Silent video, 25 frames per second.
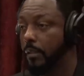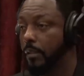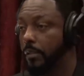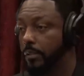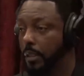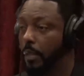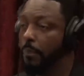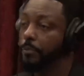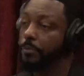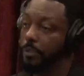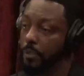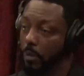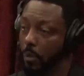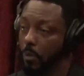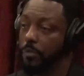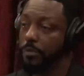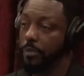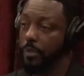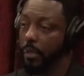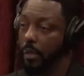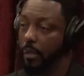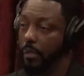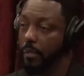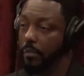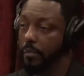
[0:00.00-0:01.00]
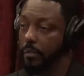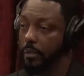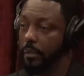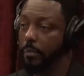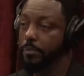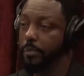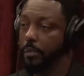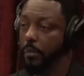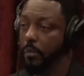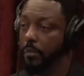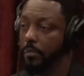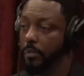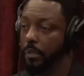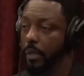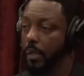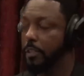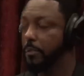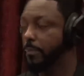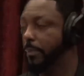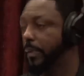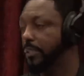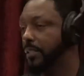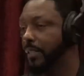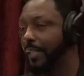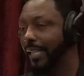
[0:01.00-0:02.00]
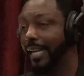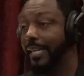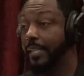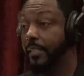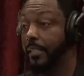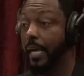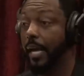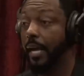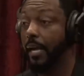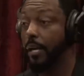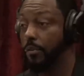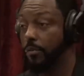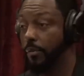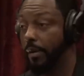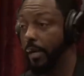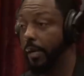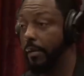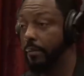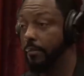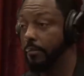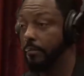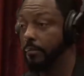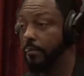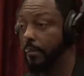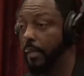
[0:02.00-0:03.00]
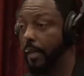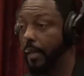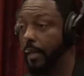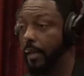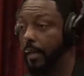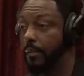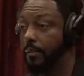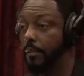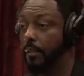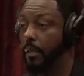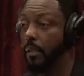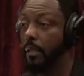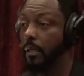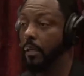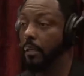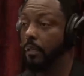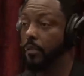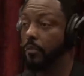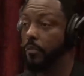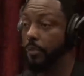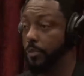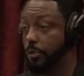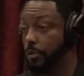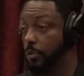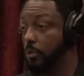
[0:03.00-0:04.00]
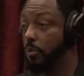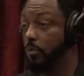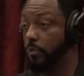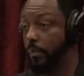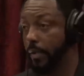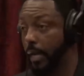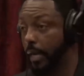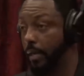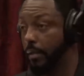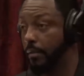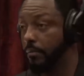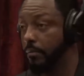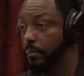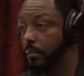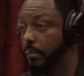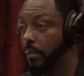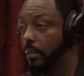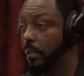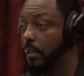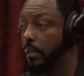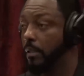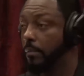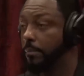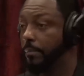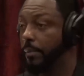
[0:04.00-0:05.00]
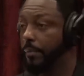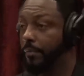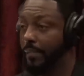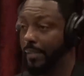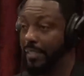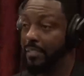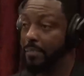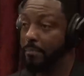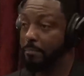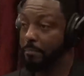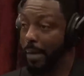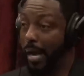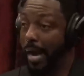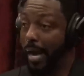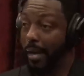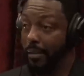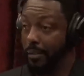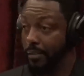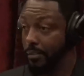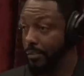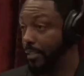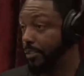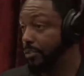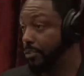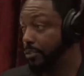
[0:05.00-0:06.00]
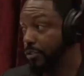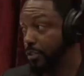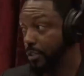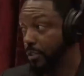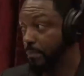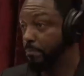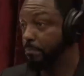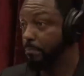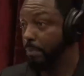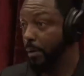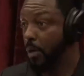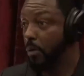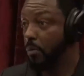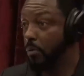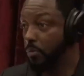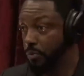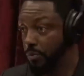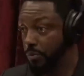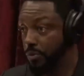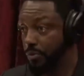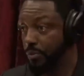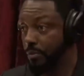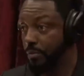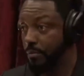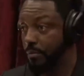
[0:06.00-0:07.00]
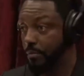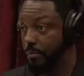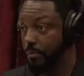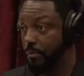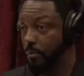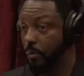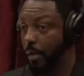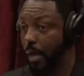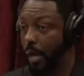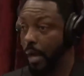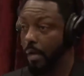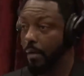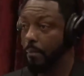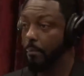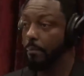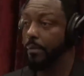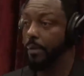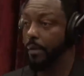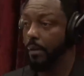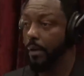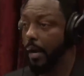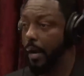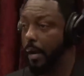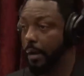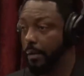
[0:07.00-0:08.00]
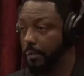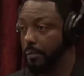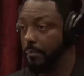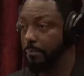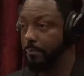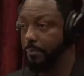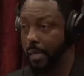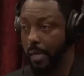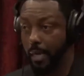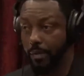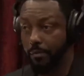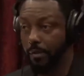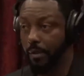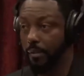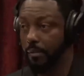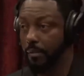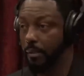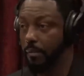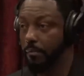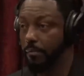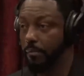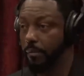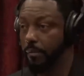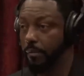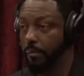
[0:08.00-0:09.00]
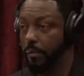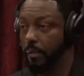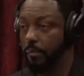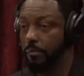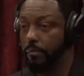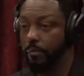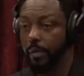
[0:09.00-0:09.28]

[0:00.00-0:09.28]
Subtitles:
Some stones are. Some stones are, especially like diorite and crystal granite. But these bodies, these are just bones. How come they're higher than background level radiation?